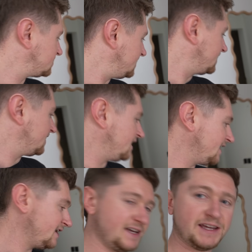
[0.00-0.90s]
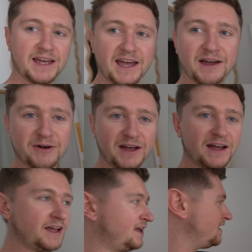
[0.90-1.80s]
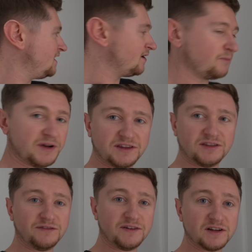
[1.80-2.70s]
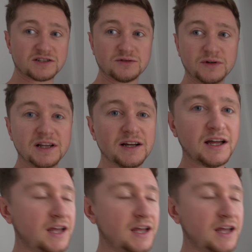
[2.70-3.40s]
sink, area with the first toilet.